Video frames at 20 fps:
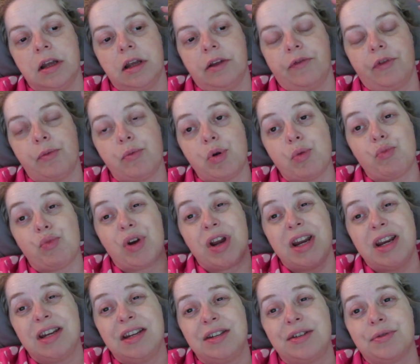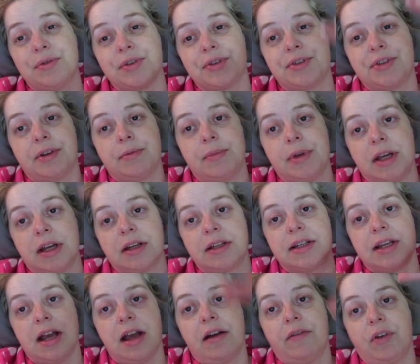from her brain into her stomach
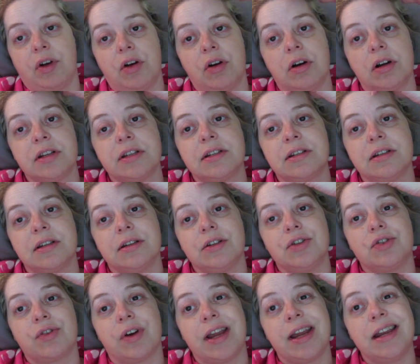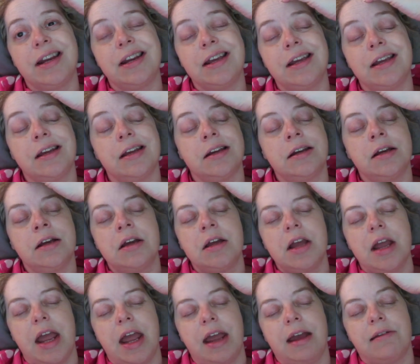to have a constant drain in,
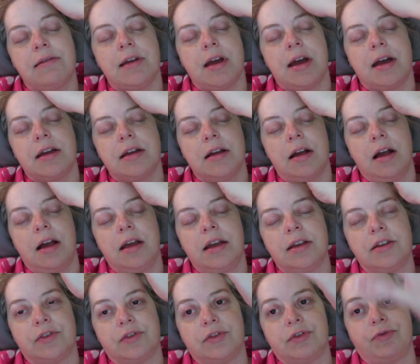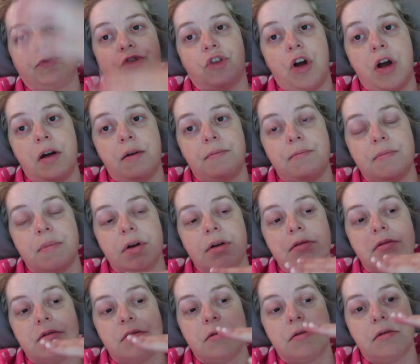and that is from
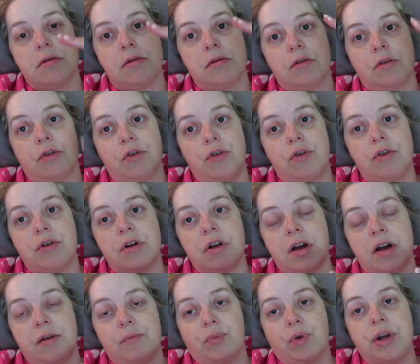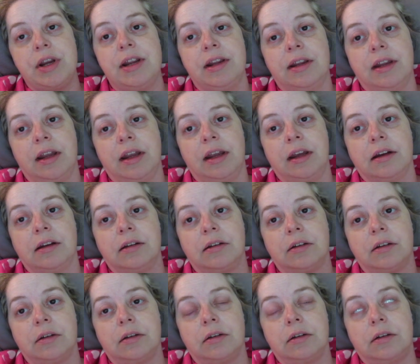her not breathing
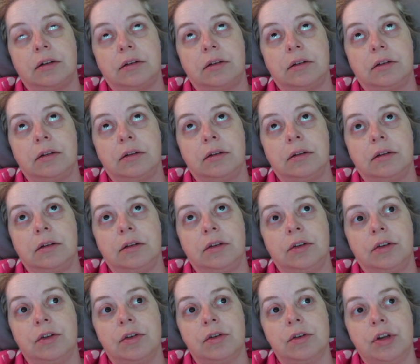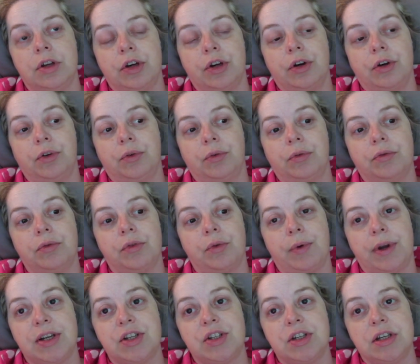the
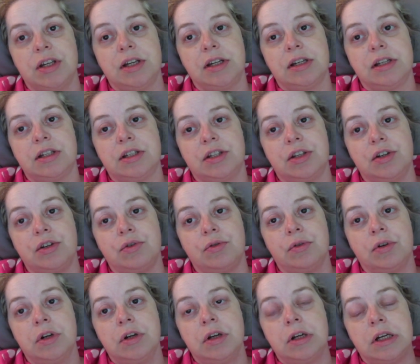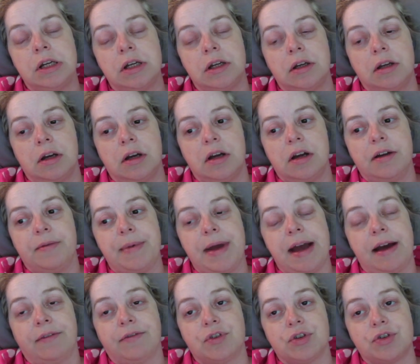way she needed to
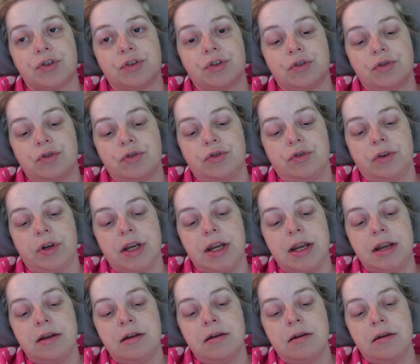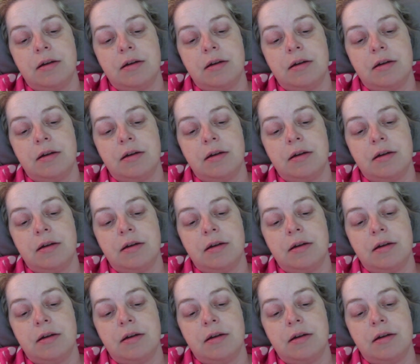after surgery,